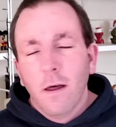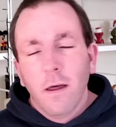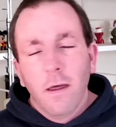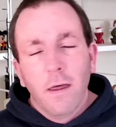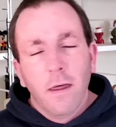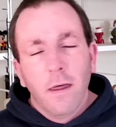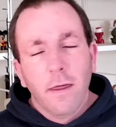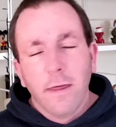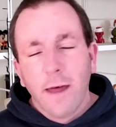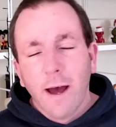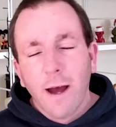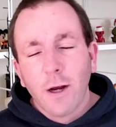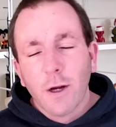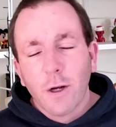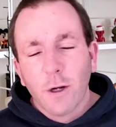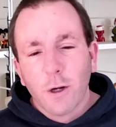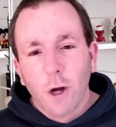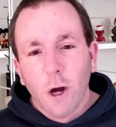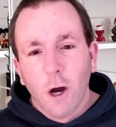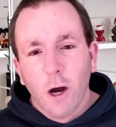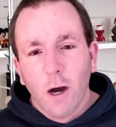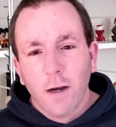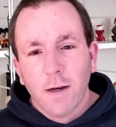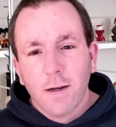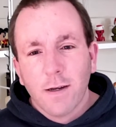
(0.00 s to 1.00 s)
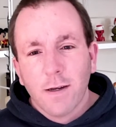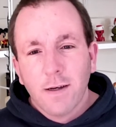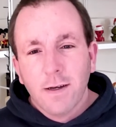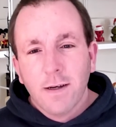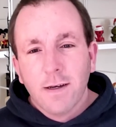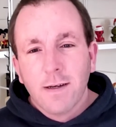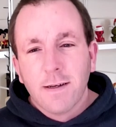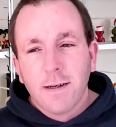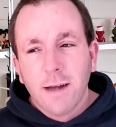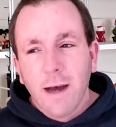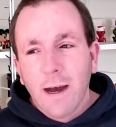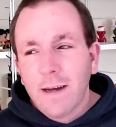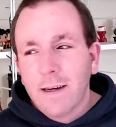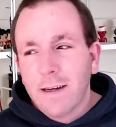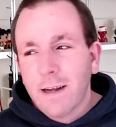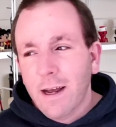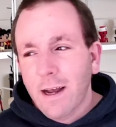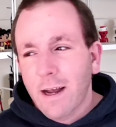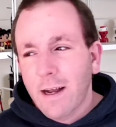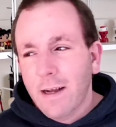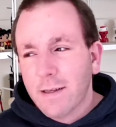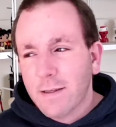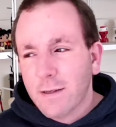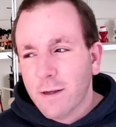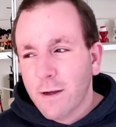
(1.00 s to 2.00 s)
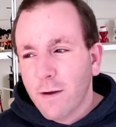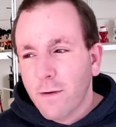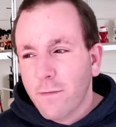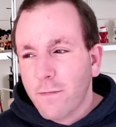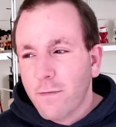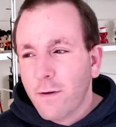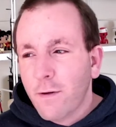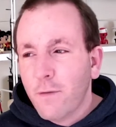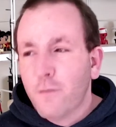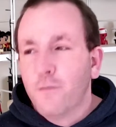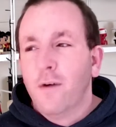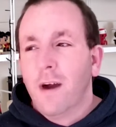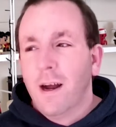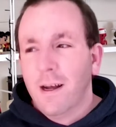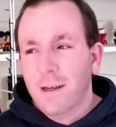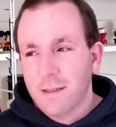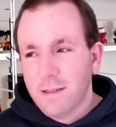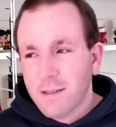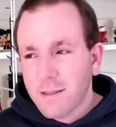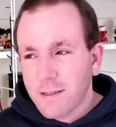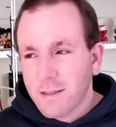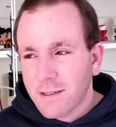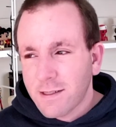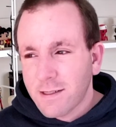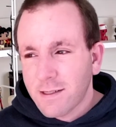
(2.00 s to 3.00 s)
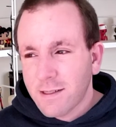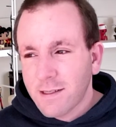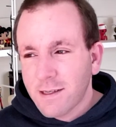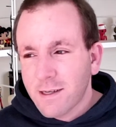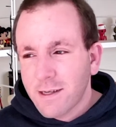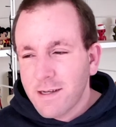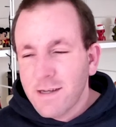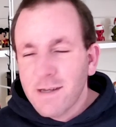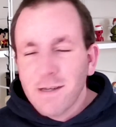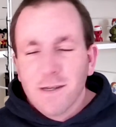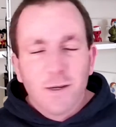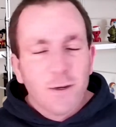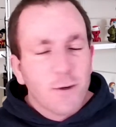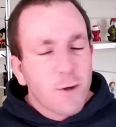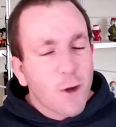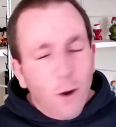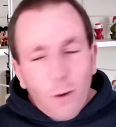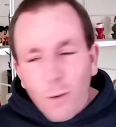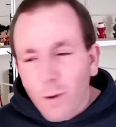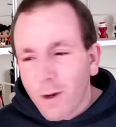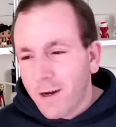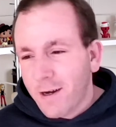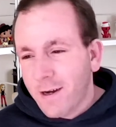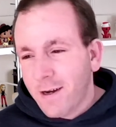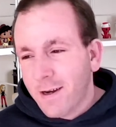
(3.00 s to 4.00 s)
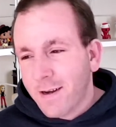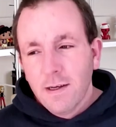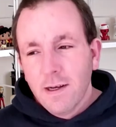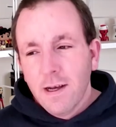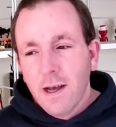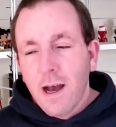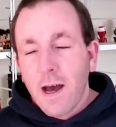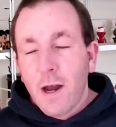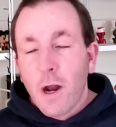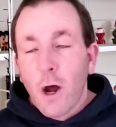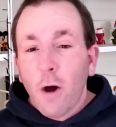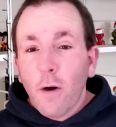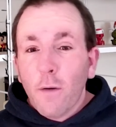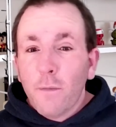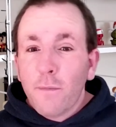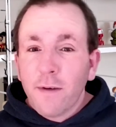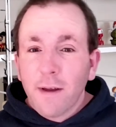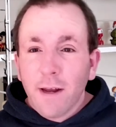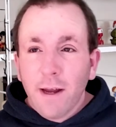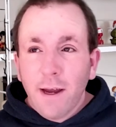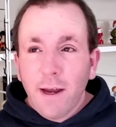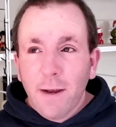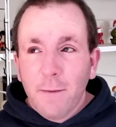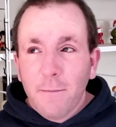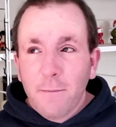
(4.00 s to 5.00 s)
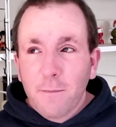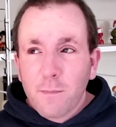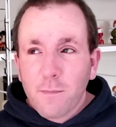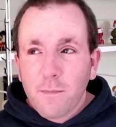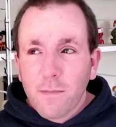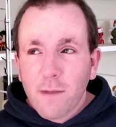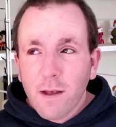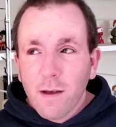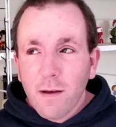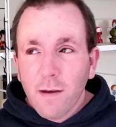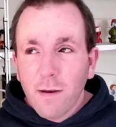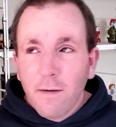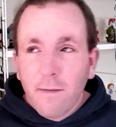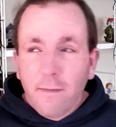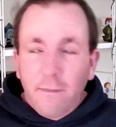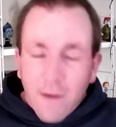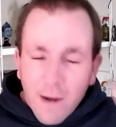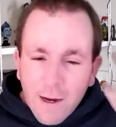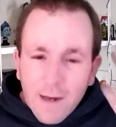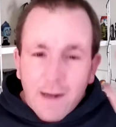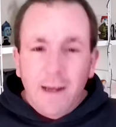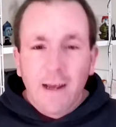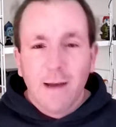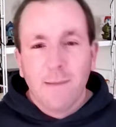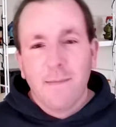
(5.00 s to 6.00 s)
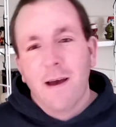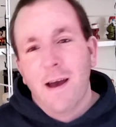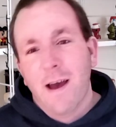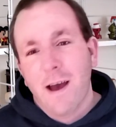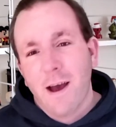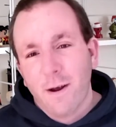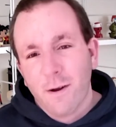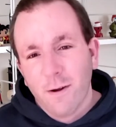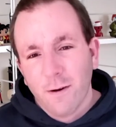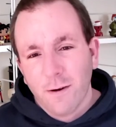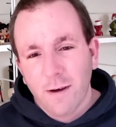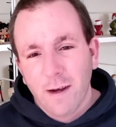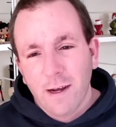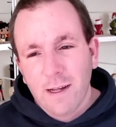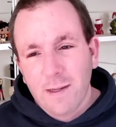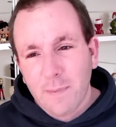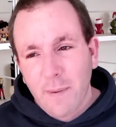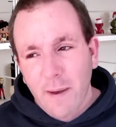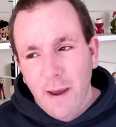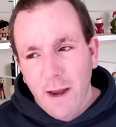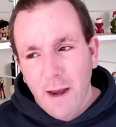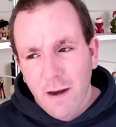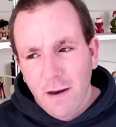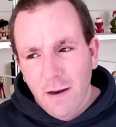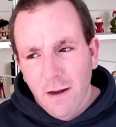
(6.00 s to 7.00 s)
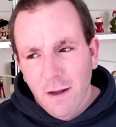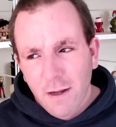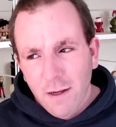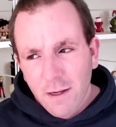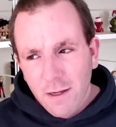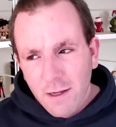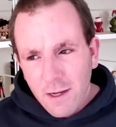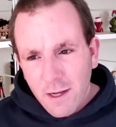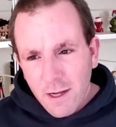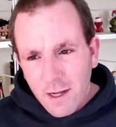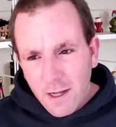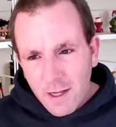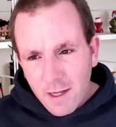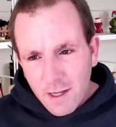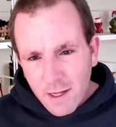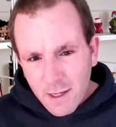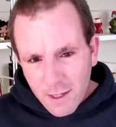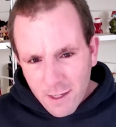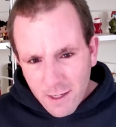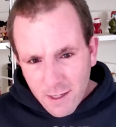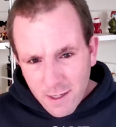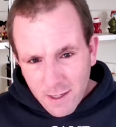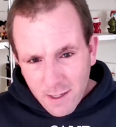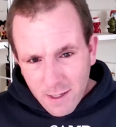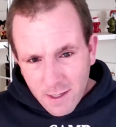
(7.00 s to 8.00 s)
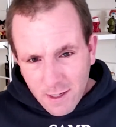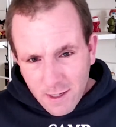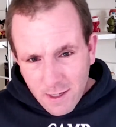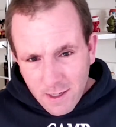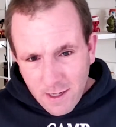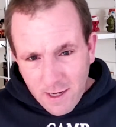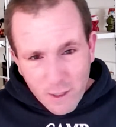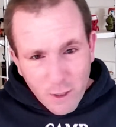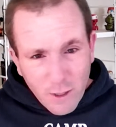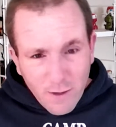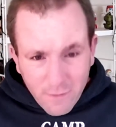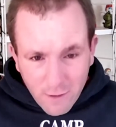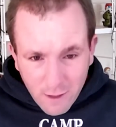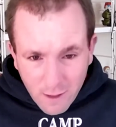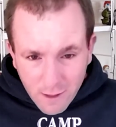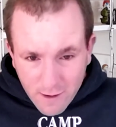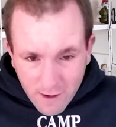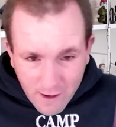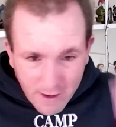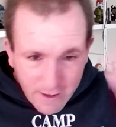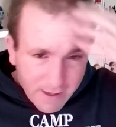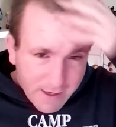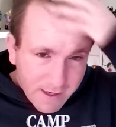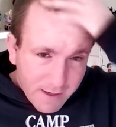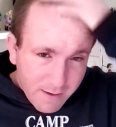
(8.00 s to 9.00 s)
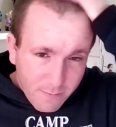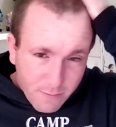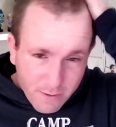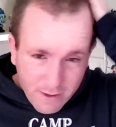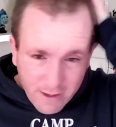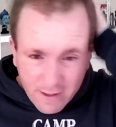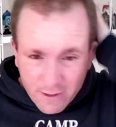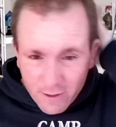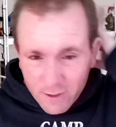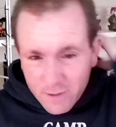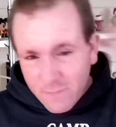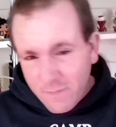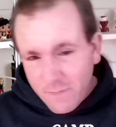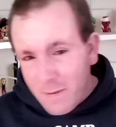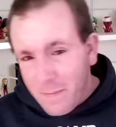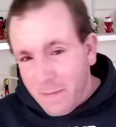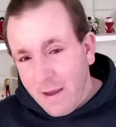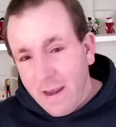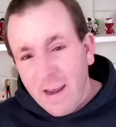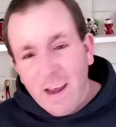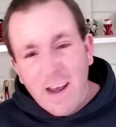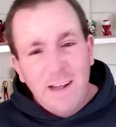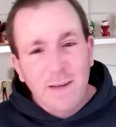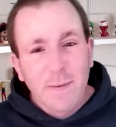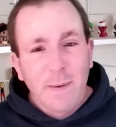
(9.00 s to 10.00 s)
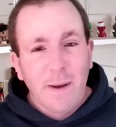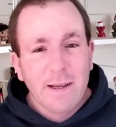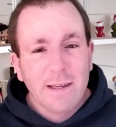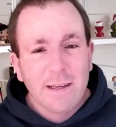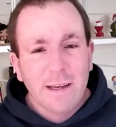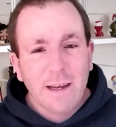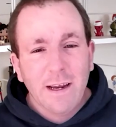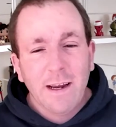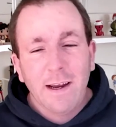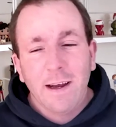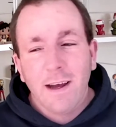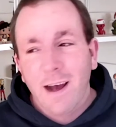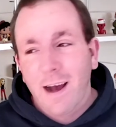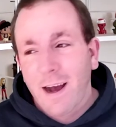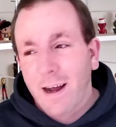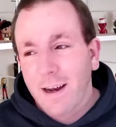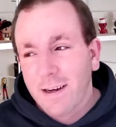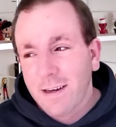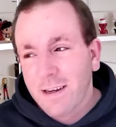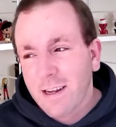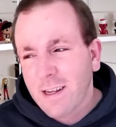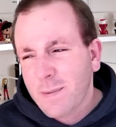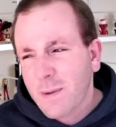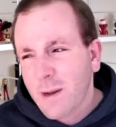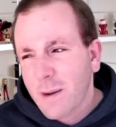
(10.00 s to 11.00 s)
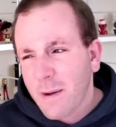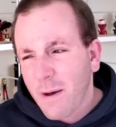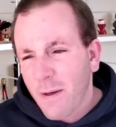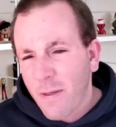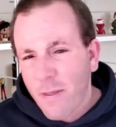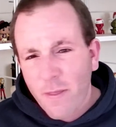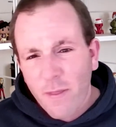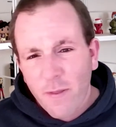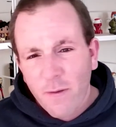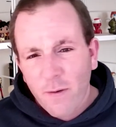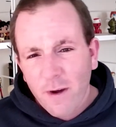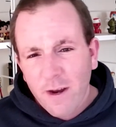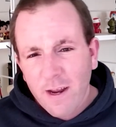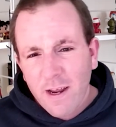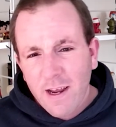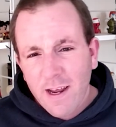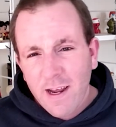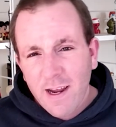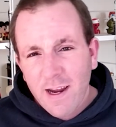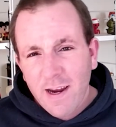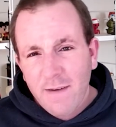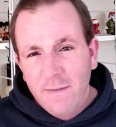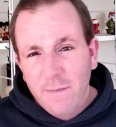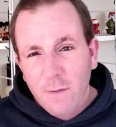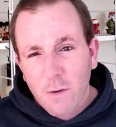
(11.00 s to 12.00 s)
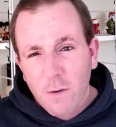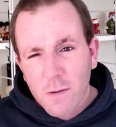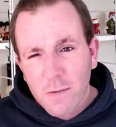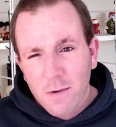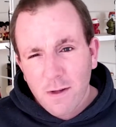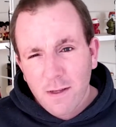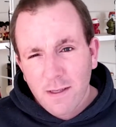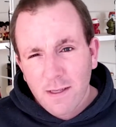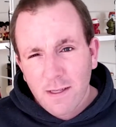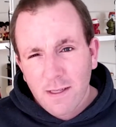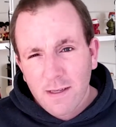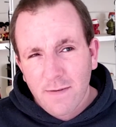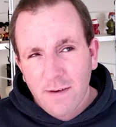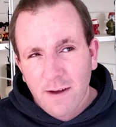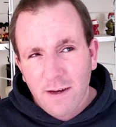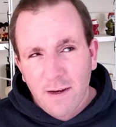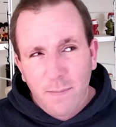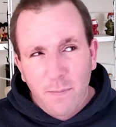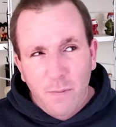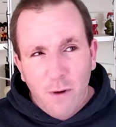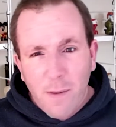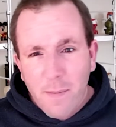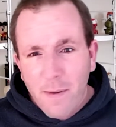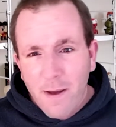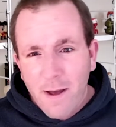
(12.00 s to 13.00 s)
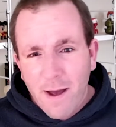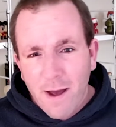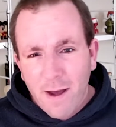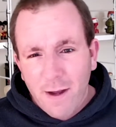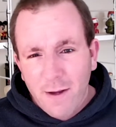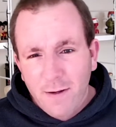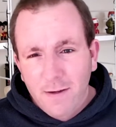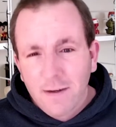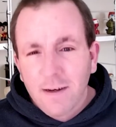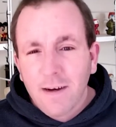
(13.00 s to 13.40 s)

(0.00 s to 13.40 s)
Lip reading: Thank God. 9 days of rest. No work. And hopefully, finally get my hair cut. It's been. I don't have a lot of hair, but it just, for me, it's messy. And it's been about 3, 4 months since I've had a proper haircut.